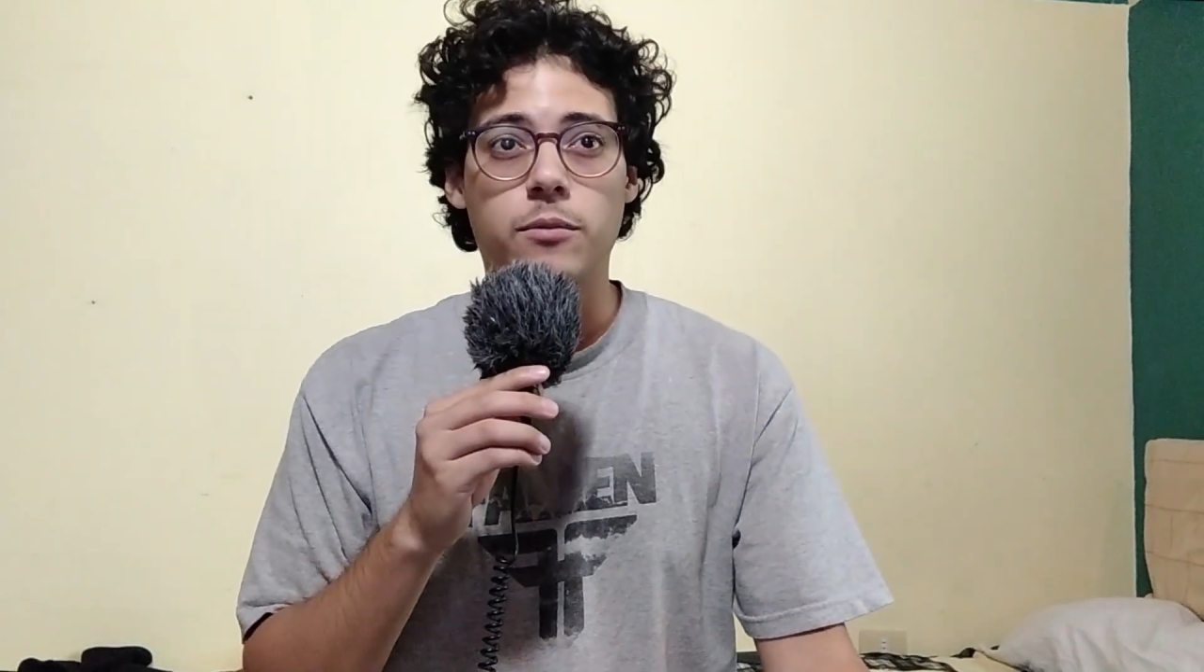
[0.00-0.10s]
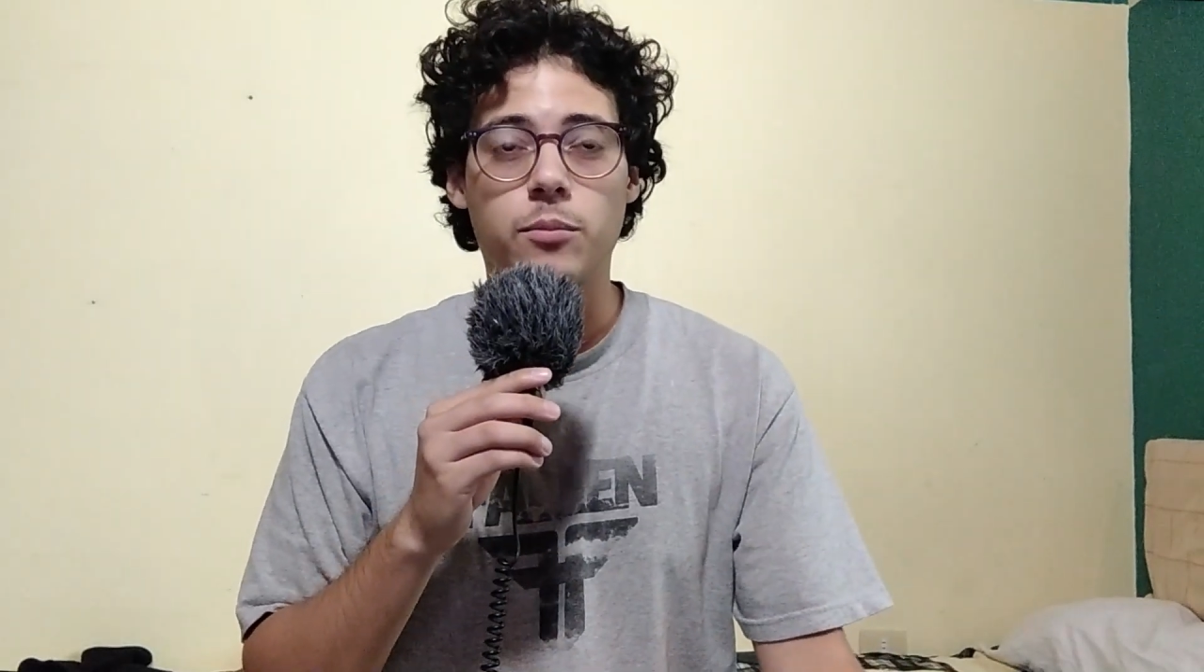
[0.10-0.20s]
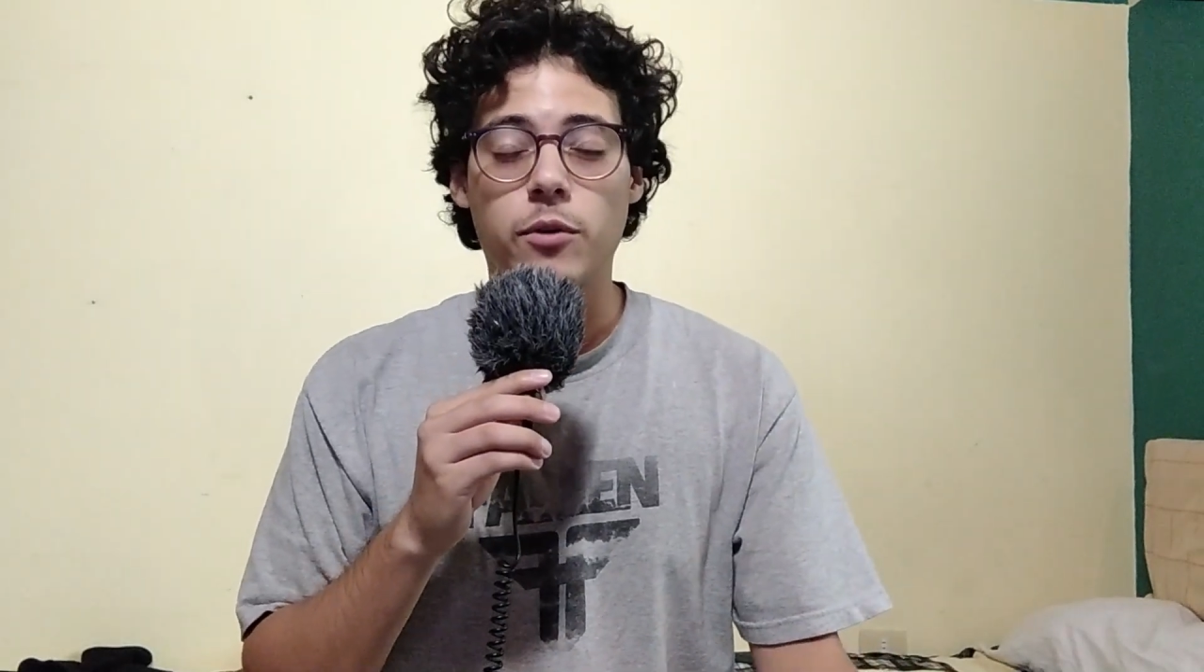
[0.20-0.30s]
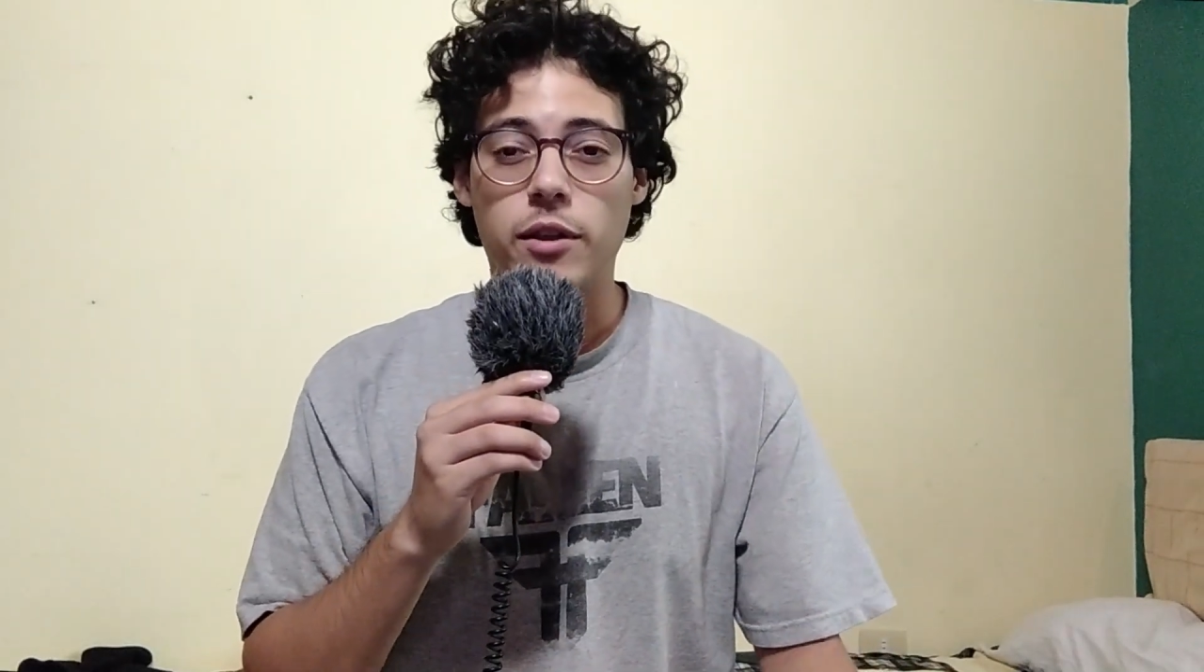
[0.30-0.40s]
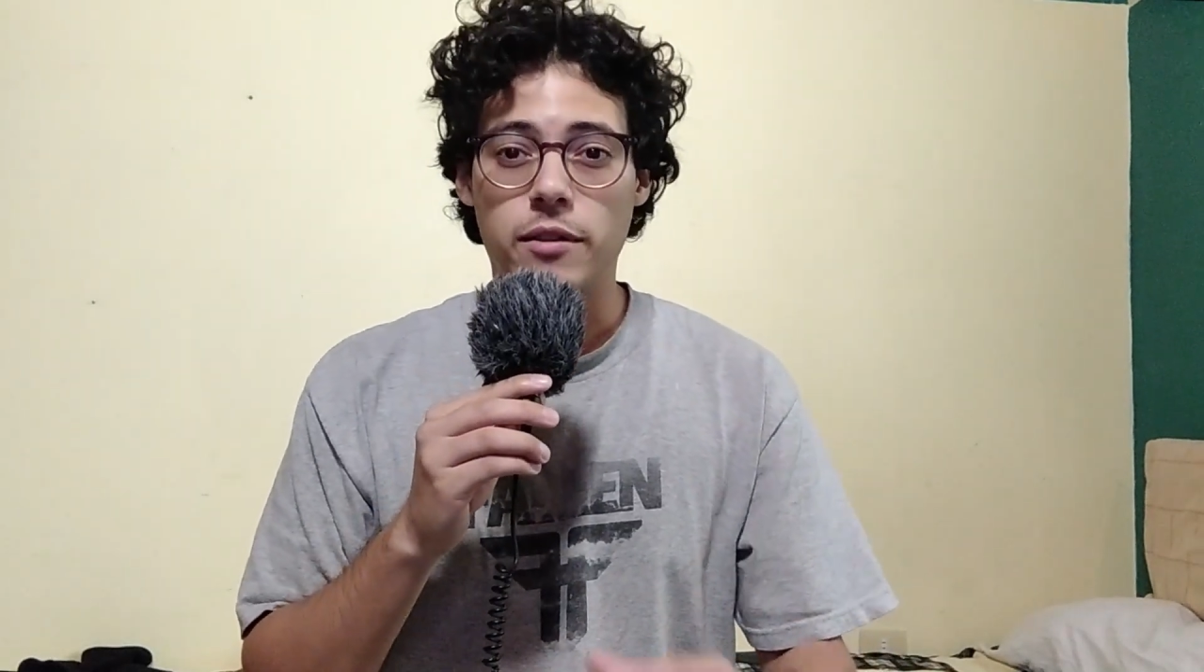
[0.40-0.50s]

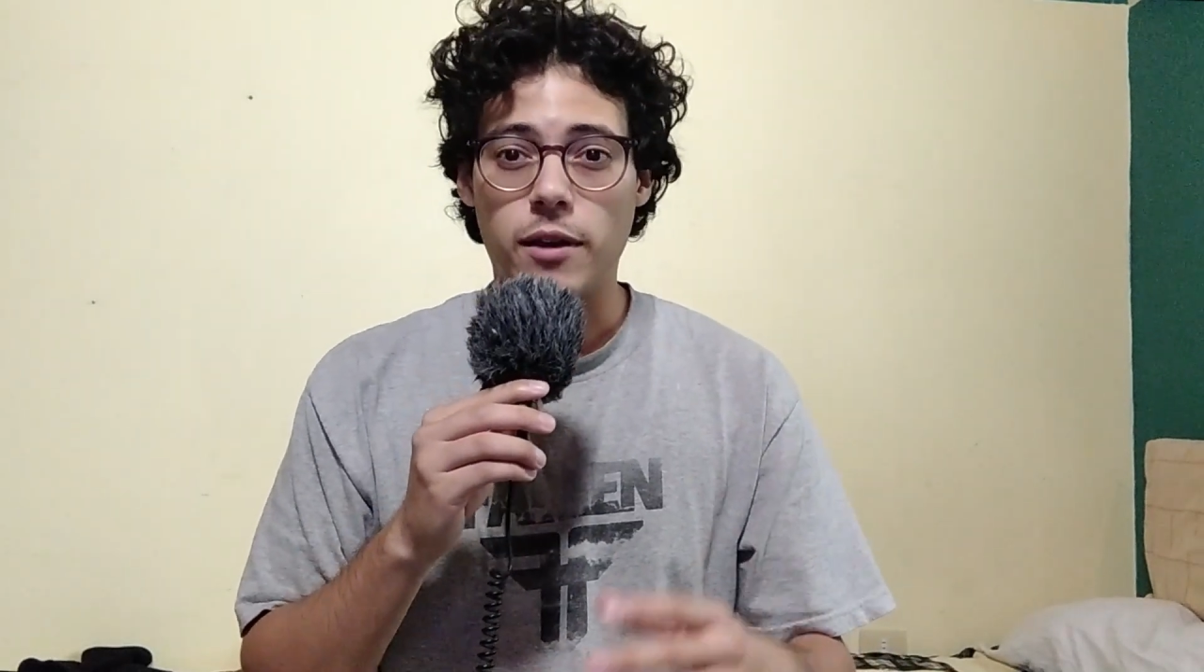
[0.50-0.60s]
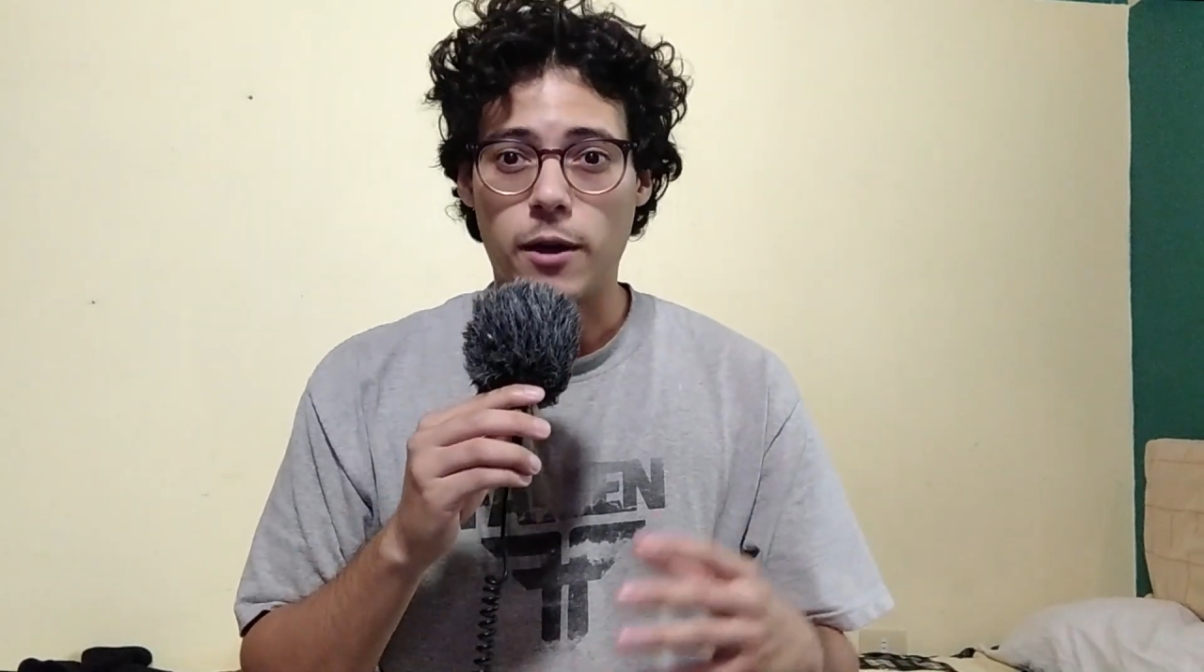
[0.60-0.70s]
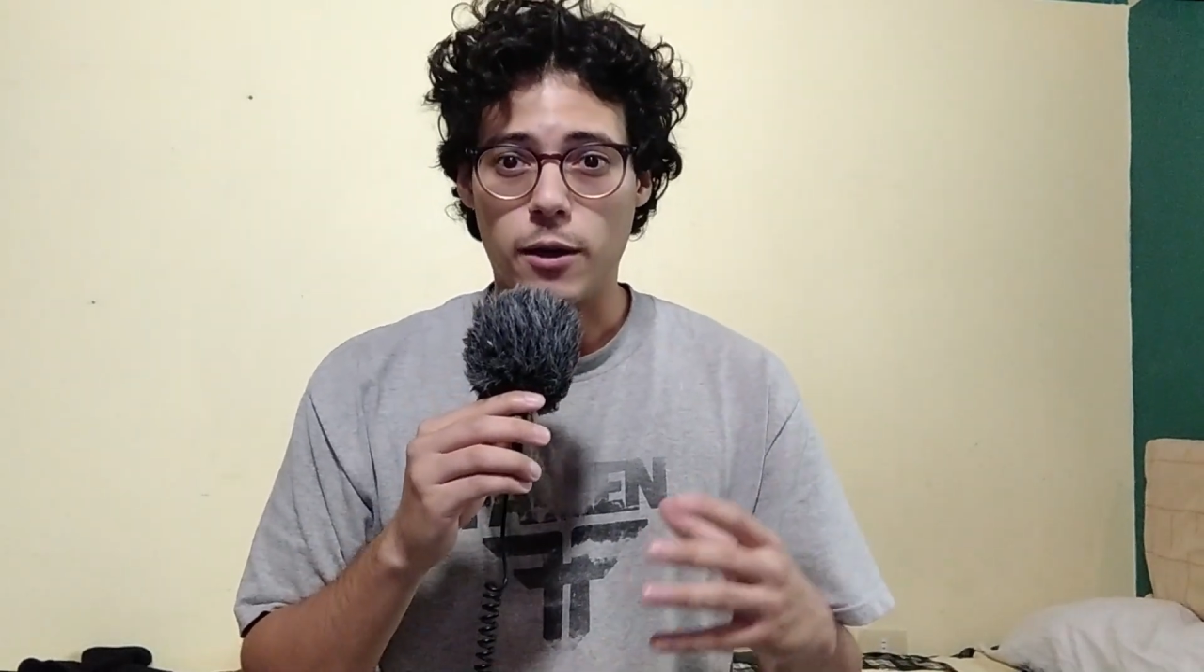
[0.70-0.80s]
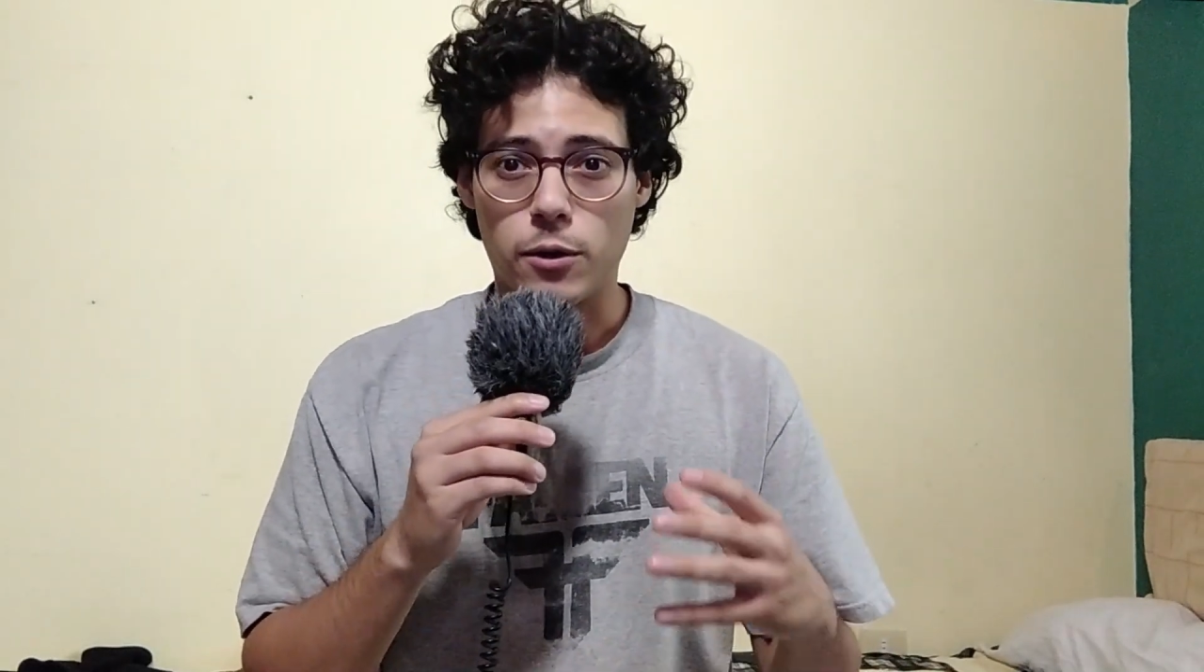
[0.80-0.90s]
with a